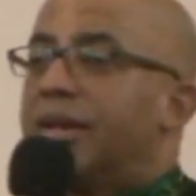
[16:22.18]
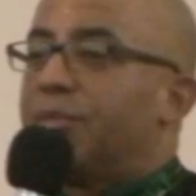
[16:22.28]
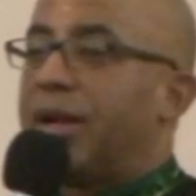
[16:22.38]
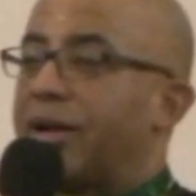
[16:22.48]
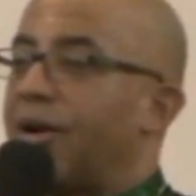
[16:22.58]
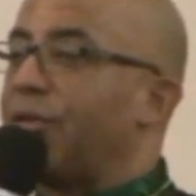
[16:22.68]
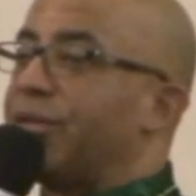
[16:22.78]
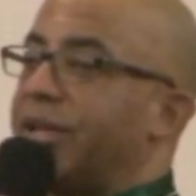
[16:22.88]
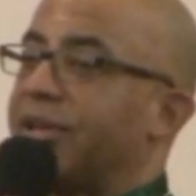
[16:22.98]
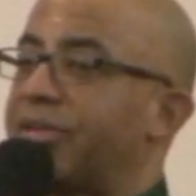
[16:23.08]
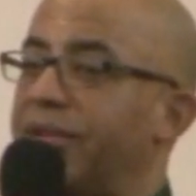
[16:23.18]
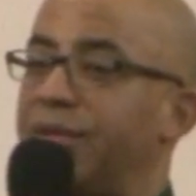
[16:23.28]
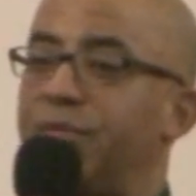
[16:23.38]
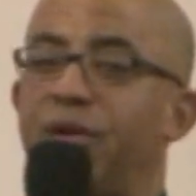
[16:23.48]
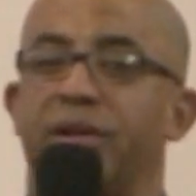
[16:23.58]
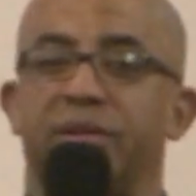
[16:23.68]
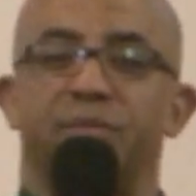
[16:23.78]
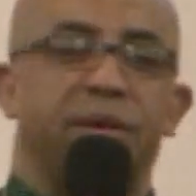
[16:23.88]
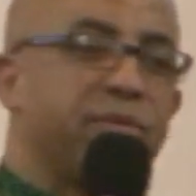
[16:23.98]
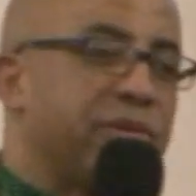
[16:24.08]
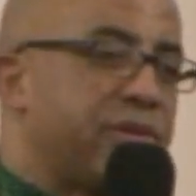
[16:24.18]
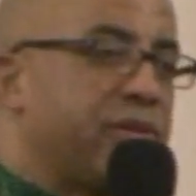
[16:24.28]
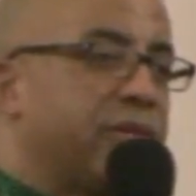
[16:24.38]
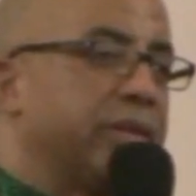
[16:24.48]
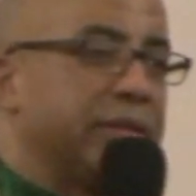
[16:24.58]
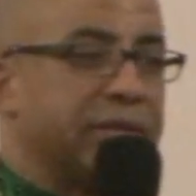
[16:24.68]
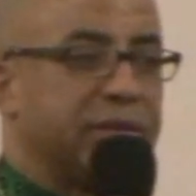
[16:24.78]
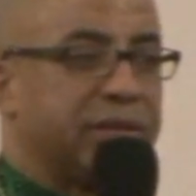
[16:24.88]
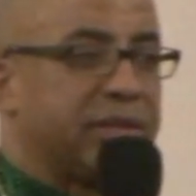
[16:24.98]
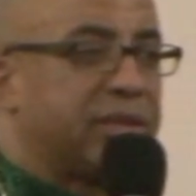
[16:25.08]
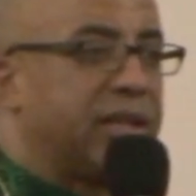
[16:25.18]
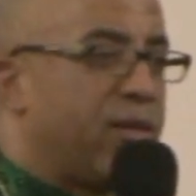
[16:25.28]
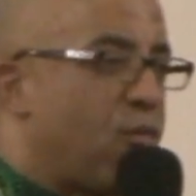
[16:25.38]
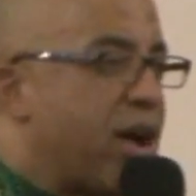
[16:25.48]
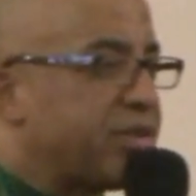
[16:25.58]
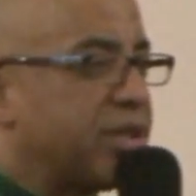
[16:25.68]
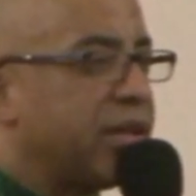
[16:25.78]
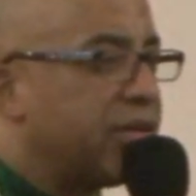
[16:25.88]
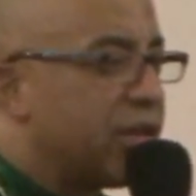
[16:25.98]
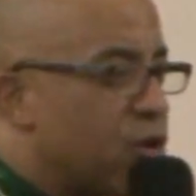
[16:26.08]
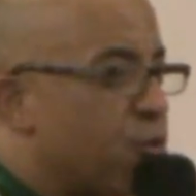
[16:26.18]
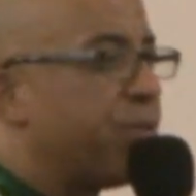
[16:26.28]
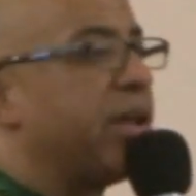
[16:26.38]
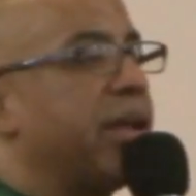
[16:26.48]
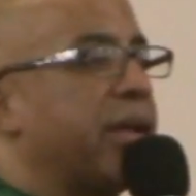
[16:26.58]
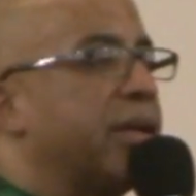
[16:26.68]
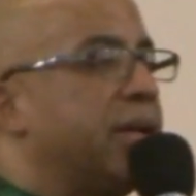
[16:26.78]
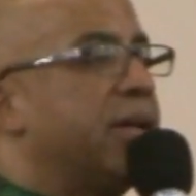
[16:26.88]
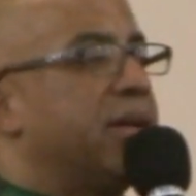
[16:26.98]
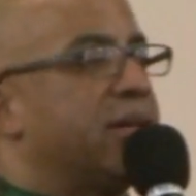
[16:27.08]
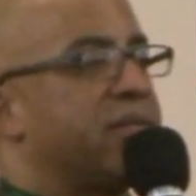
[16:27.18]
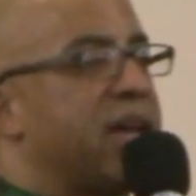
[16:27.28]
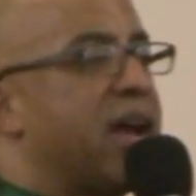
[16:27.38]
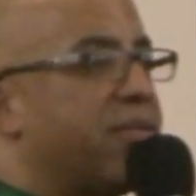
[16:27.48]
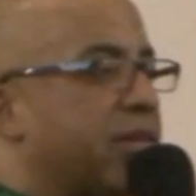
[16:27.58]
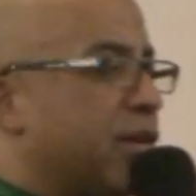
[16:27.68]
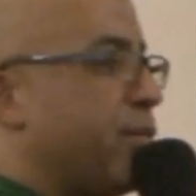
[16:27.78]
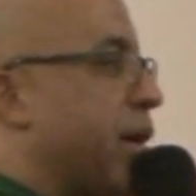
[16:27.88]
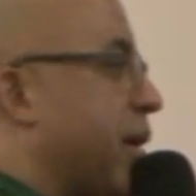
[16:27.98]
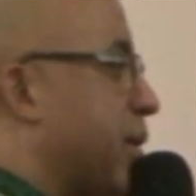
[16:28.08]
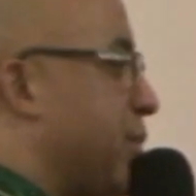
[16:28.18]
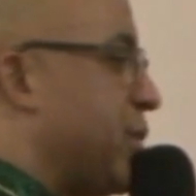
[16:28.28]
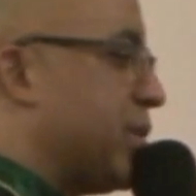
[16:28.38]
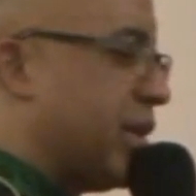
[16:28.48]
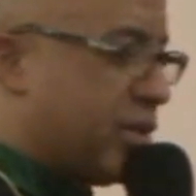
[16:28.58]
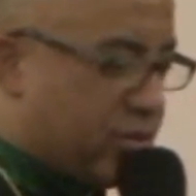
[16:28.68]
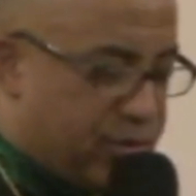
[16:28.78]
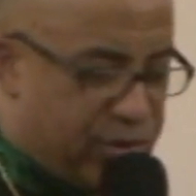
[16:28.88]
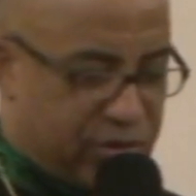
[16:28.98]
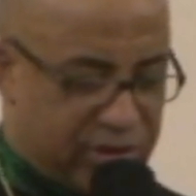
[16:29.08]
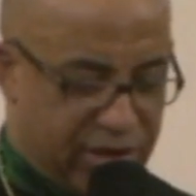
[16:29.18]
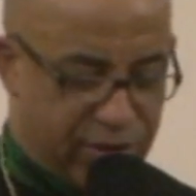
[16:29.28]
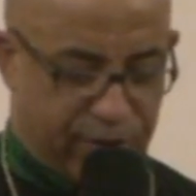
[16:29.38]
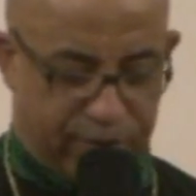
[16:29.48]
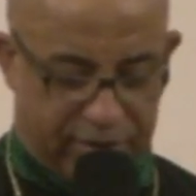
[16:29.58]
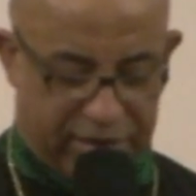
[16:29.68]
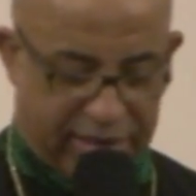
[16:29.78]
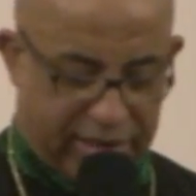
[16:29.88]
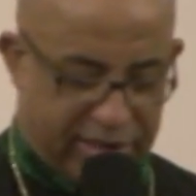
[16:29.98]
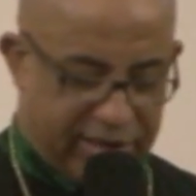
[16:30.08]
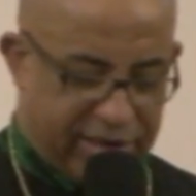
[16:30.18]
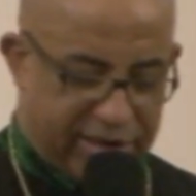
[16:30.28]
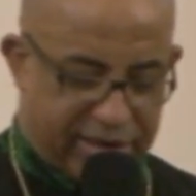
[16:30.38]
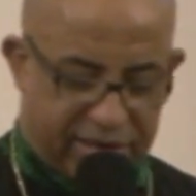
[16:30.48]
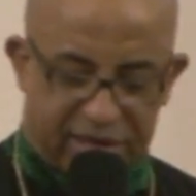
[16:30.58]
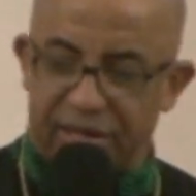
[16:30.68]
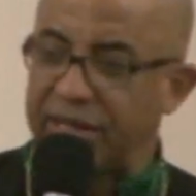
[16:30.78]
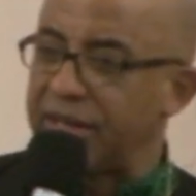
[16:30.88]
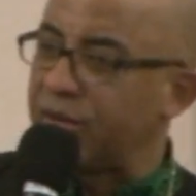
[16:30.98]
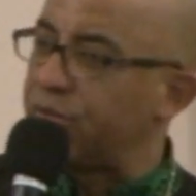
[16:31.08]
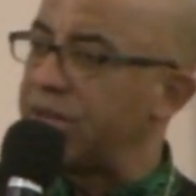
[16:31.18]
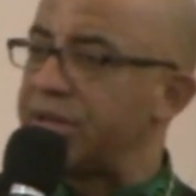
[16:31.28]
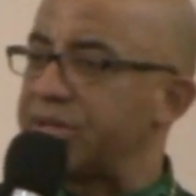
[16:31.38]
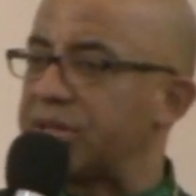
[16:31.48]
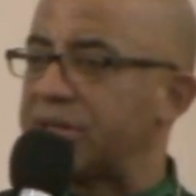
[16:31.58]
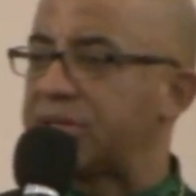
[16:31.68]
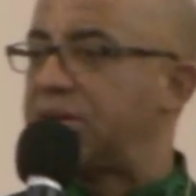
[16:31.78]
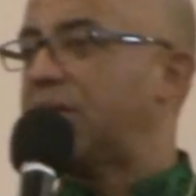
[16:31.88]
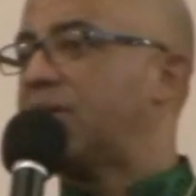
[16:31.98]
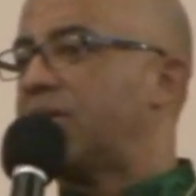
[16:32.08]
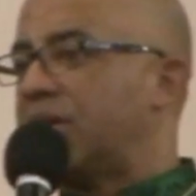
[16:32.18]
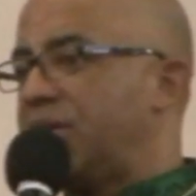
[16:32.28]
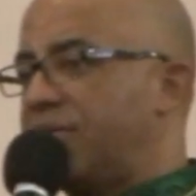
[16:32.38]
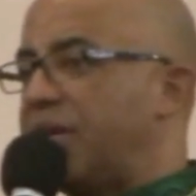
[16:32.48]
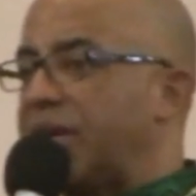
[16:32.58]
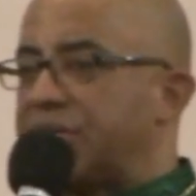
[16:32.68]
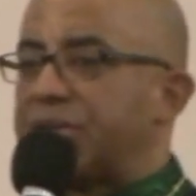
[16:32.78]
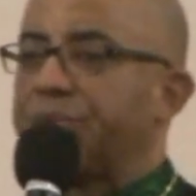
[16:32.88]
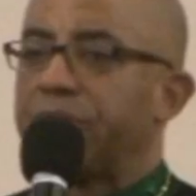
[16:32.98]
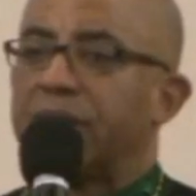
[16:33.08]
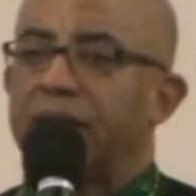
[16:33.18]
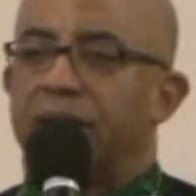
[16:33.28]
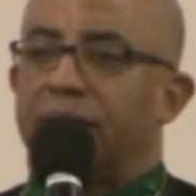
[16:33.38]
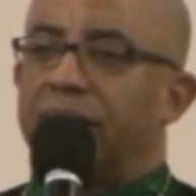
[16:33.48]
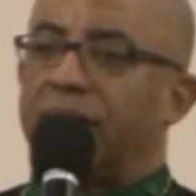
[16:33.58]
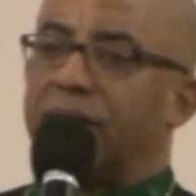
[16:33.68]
but I called her yesterday morning, baby, what you doing? And she said, I'm watching the opening of the African American Muse- History Museum. And indeed, it was a stellar event. Uh,